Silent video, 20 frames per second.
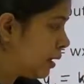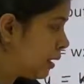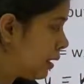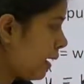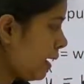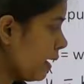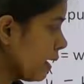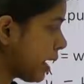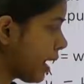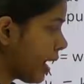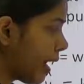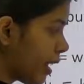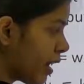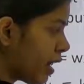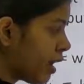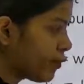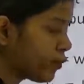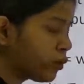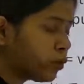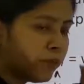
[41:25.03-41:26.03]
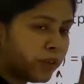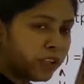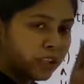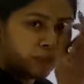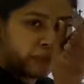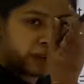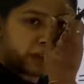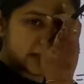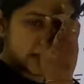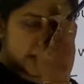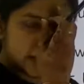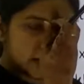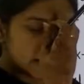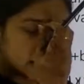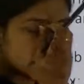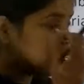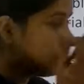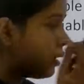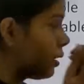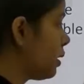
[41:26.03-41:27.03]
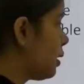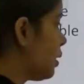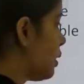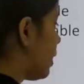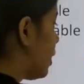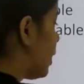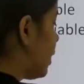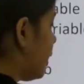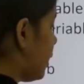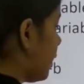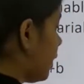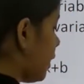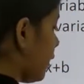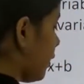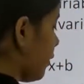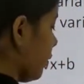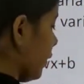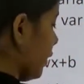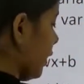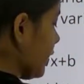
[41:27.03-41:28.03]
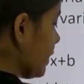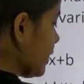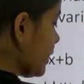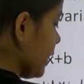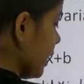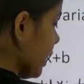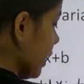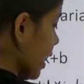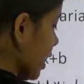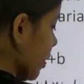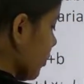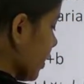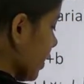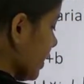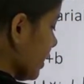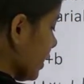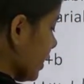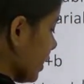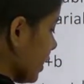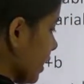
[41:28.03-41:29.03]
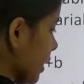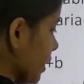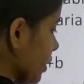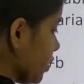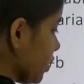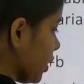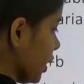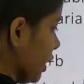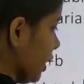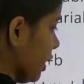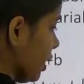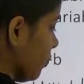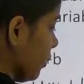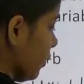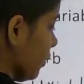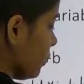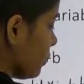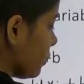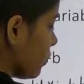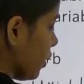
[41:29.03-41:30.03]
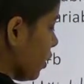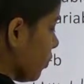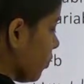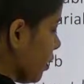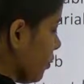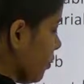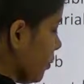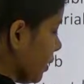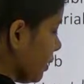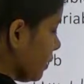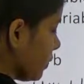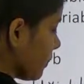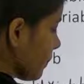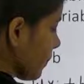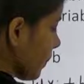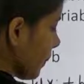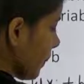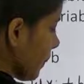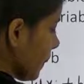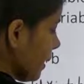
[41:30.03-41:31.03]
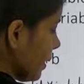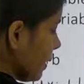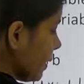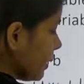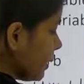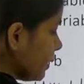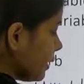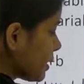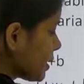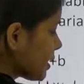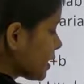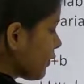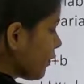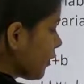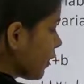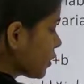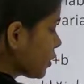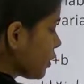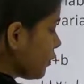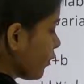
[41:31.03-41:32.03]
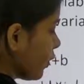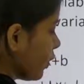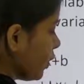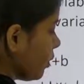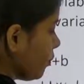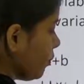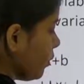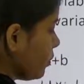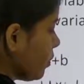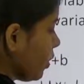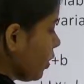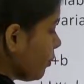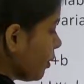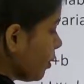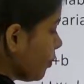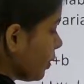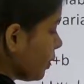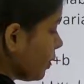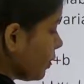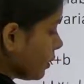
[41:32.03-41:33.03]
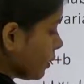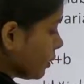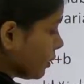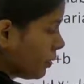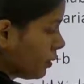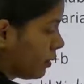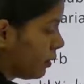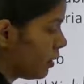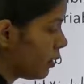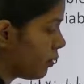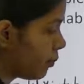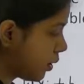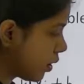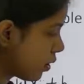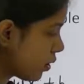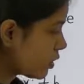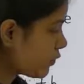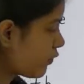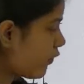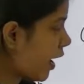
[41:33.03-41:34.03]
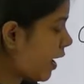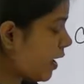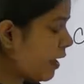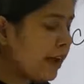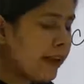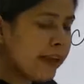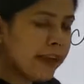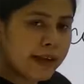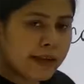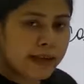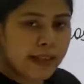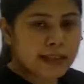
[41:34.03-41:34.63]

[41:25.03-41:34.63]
right? I have to minimize this. I have, let's say I am writing here jw comma b. This is a function for w comma b, because yi and